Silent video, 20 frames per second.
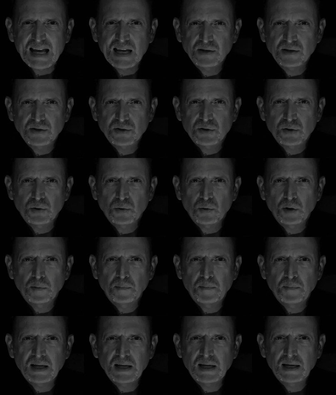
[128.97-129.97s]
It
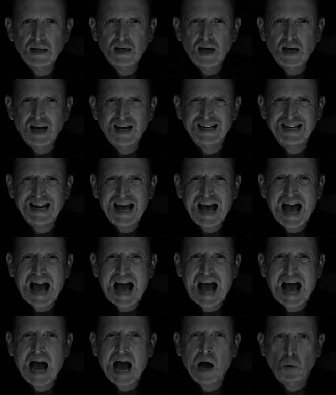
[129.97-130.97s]
took me an
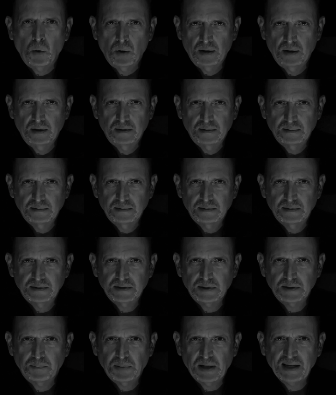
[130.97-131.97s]
hour
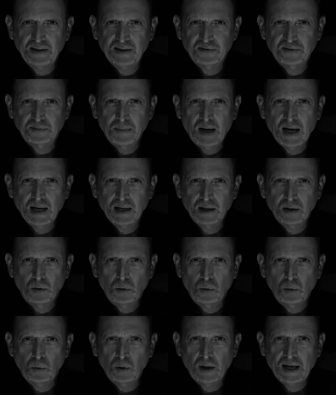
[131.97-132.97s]
to place my
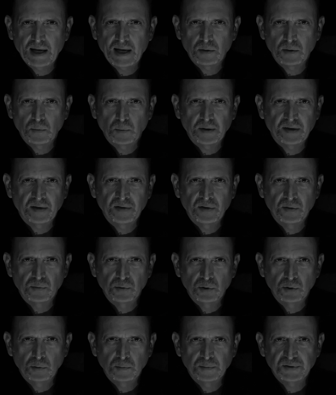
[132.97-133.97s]
whole head within
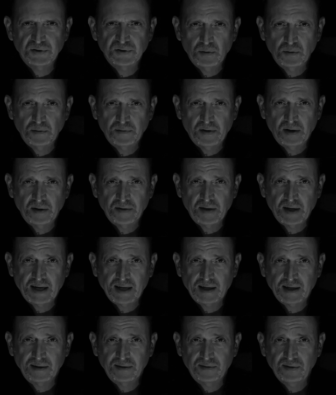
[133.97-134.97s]
the room so far
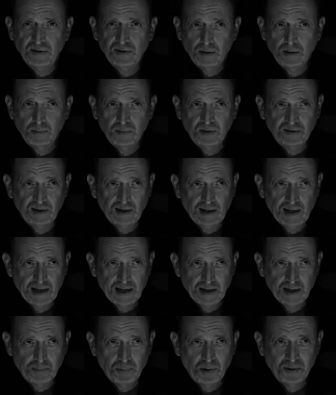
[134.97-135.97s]
that I could see him as he
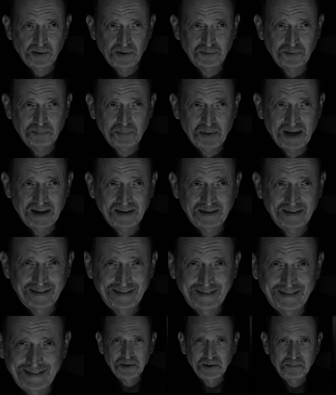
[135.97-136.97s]
lay upon his bed.
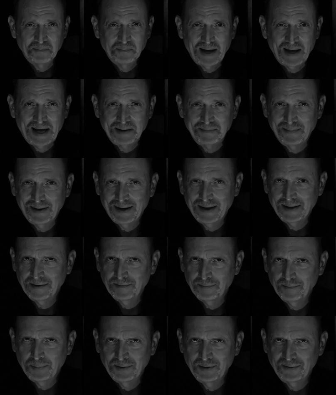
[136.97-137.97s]
Would a madman
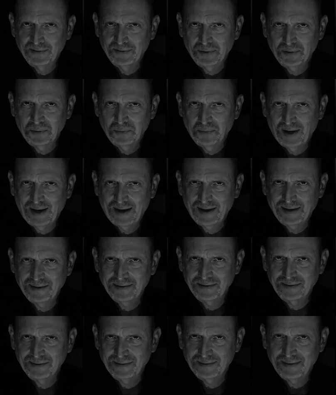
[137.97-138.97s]
have been so
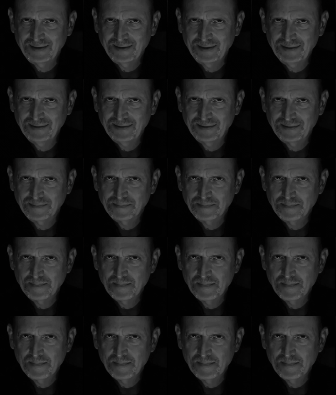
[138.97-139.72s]
wise as this?